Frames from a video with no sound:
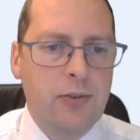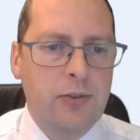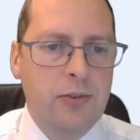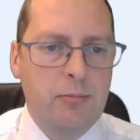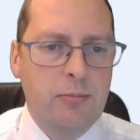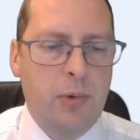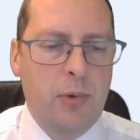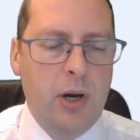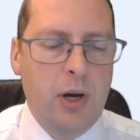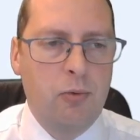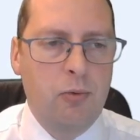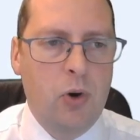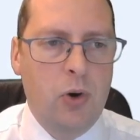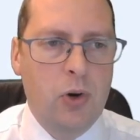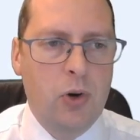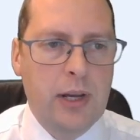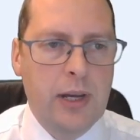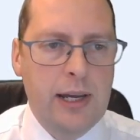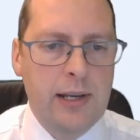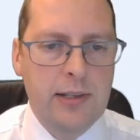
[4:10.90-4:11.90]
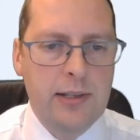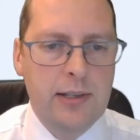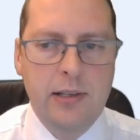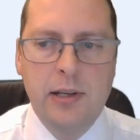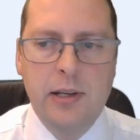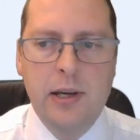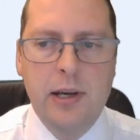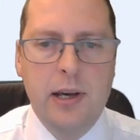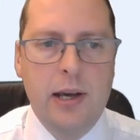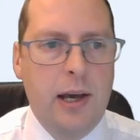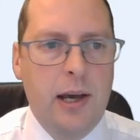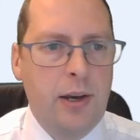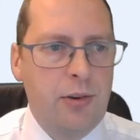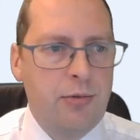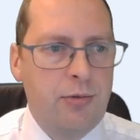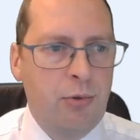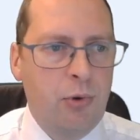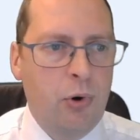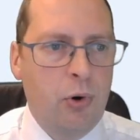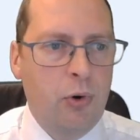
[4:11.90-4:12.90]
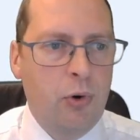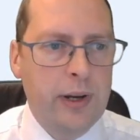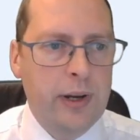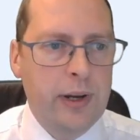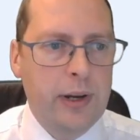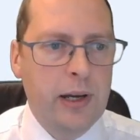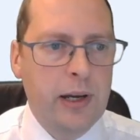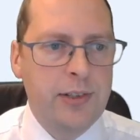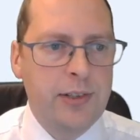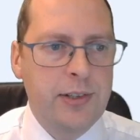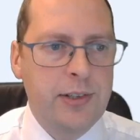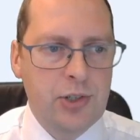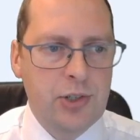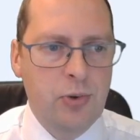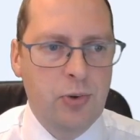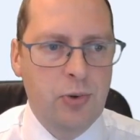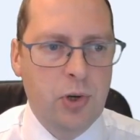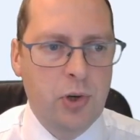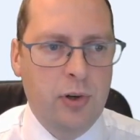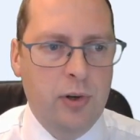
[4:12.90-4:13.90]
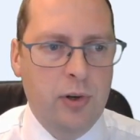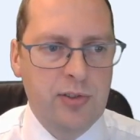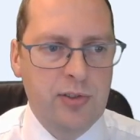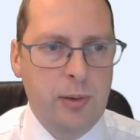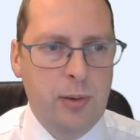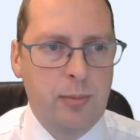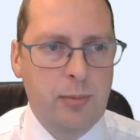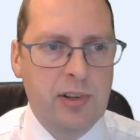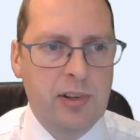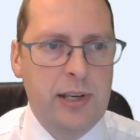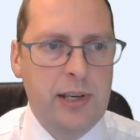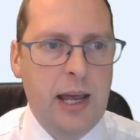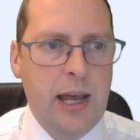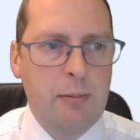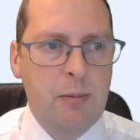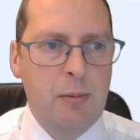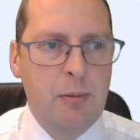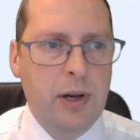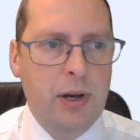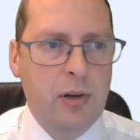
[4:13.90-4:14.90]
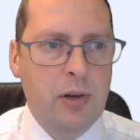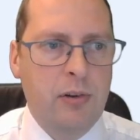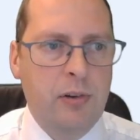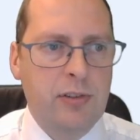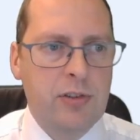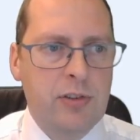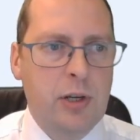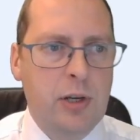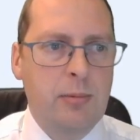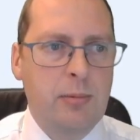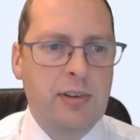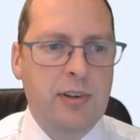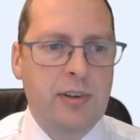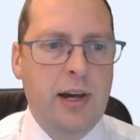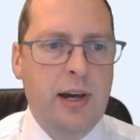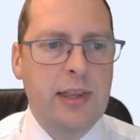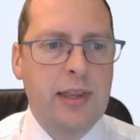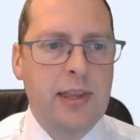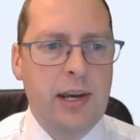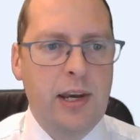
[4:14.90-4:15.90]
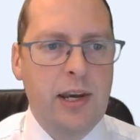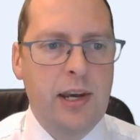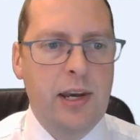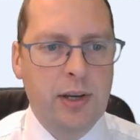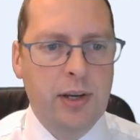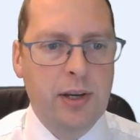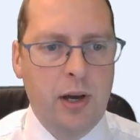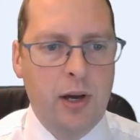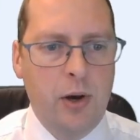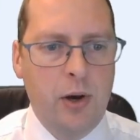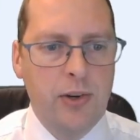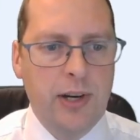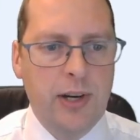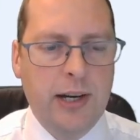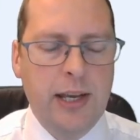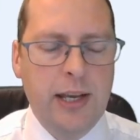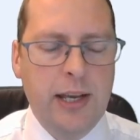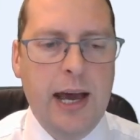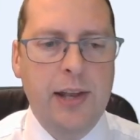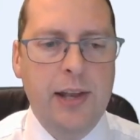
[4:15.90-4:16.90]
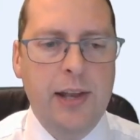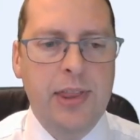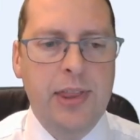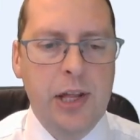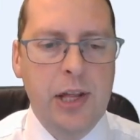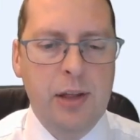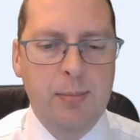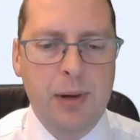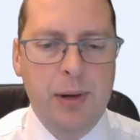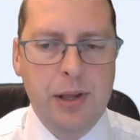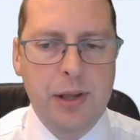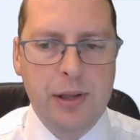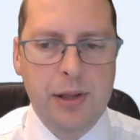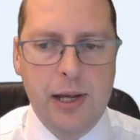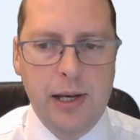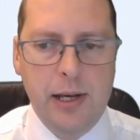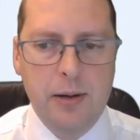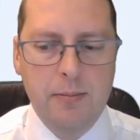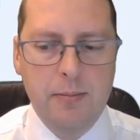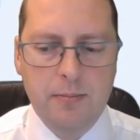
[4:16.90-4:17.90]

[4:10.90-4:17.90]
my rocket and drawing additional costumes and naming my costumes, and then in my code I can add these bits in.